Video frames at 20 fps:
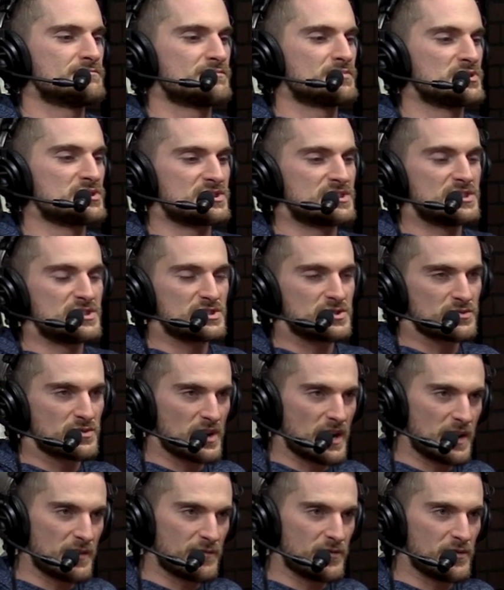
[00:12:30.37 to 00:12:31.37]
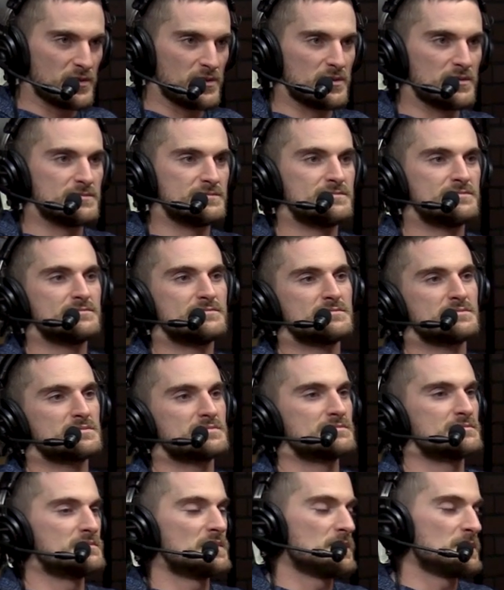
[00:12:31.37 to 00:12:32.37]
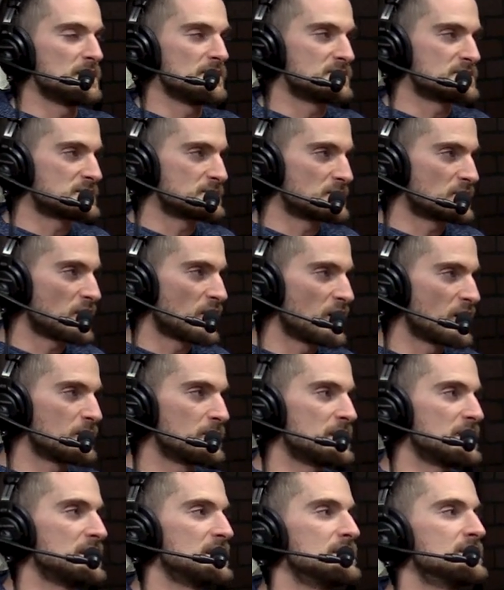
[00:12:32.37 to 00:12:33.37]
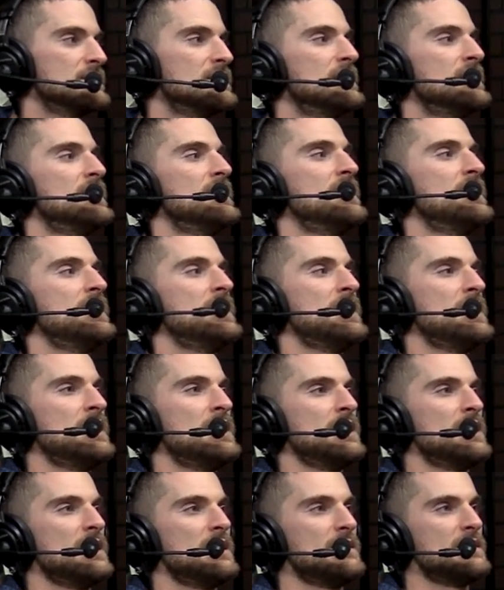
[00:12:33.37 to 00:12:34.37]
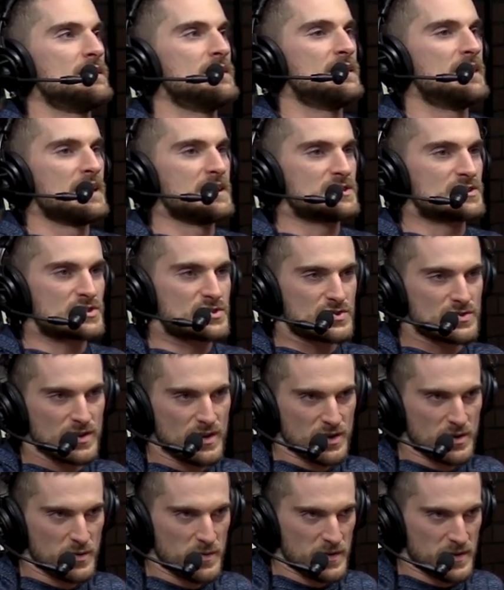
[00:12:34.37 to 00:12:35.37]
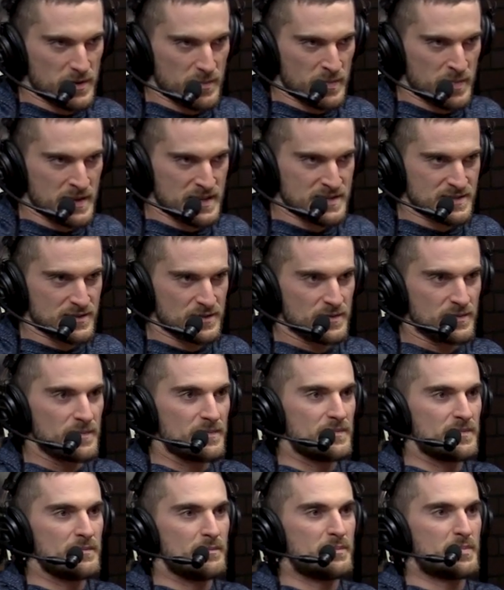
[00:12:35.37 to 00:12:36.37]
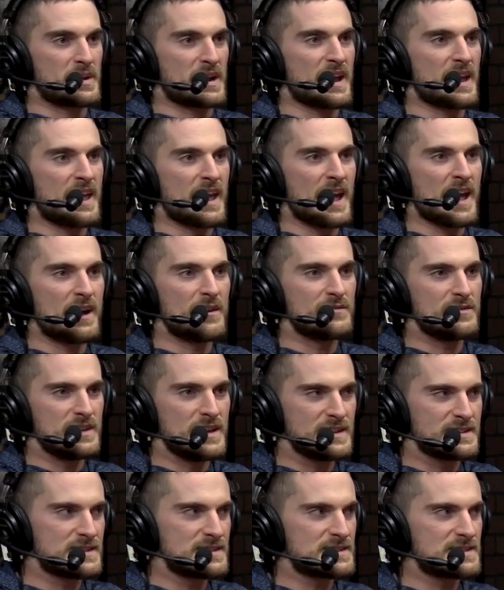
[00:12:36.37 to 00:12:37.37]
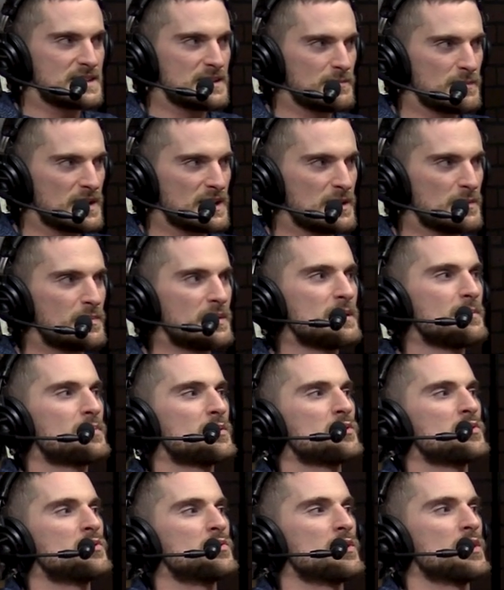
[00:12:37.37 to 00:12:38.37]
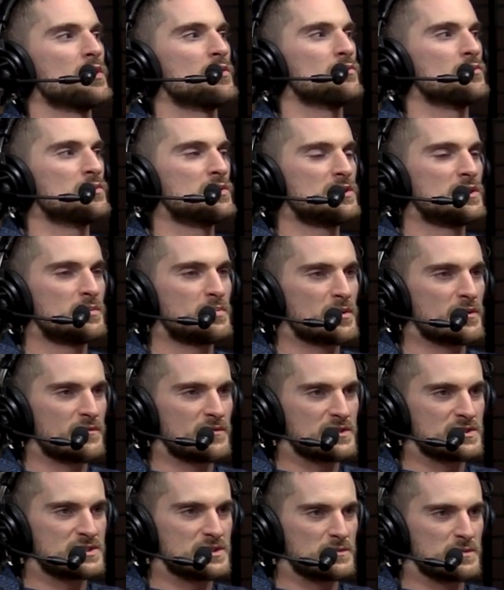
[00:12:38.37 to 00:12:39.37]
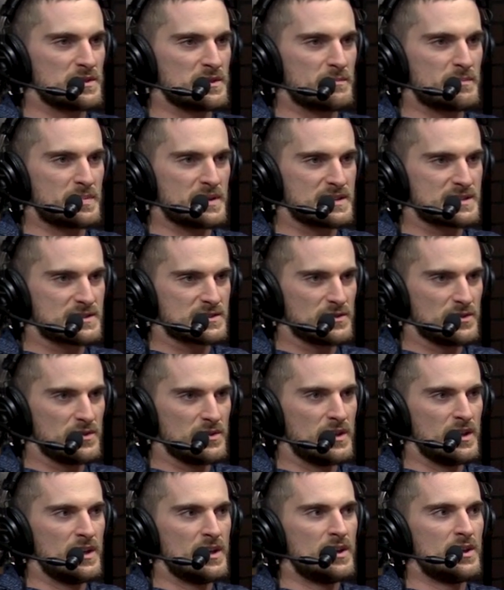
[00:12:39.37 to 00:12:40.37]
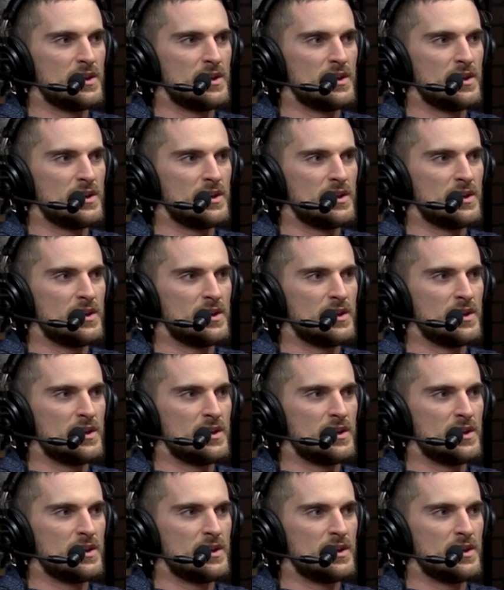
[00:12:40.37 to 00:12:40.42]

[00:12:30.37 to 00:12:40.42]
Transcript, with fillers: precision rifle, maybe even some carbine. They struggle with the pistol. But I have yet to see many people who are really proficient with a pistol